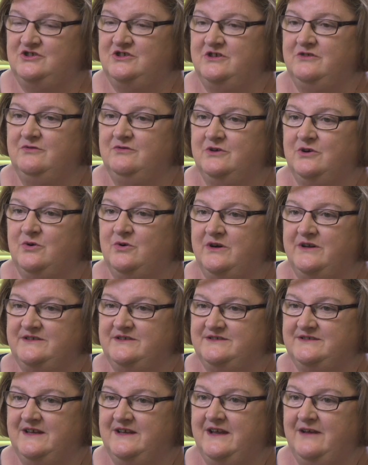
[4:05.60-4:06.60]
she
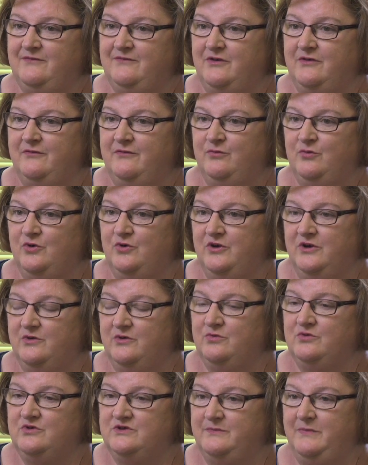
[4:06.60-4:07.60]
requires to have off
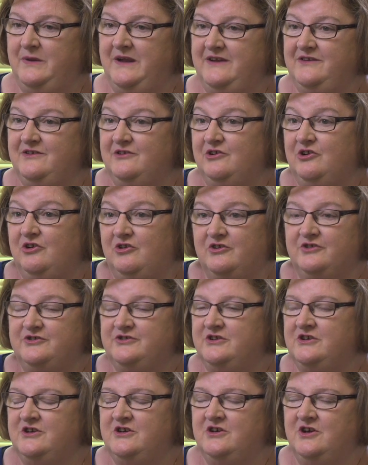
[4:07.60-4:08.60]
work will depend a
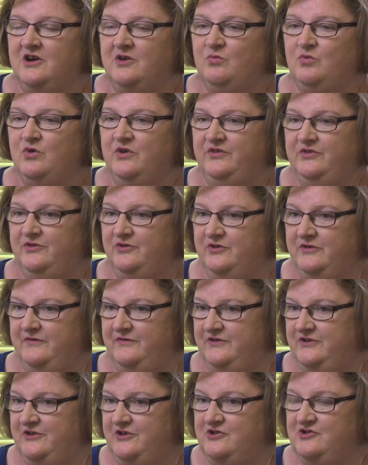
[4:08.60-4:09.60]
lot on what sort
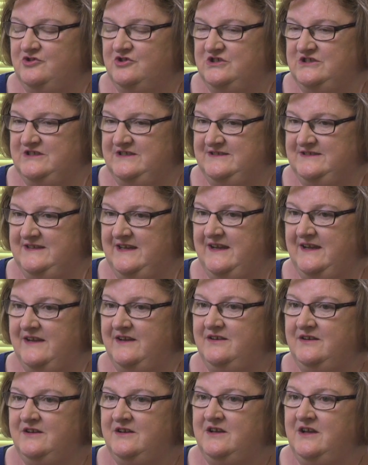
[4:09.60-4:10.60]
of surgery she's
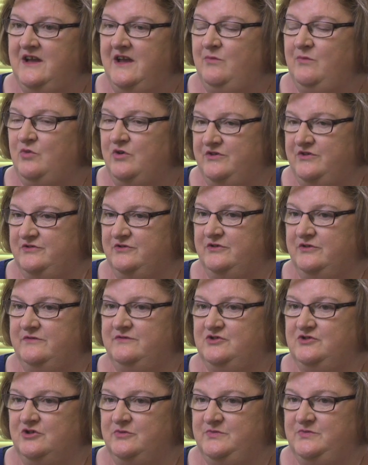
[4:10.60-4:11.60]
had and what sort
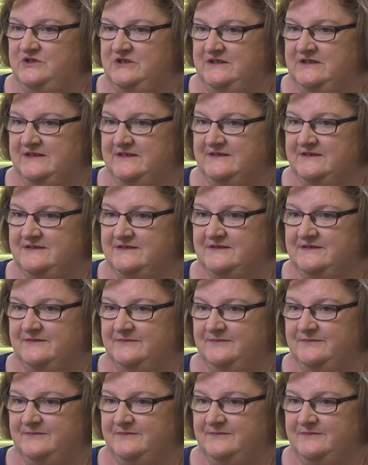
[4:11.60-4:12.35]
of job she does.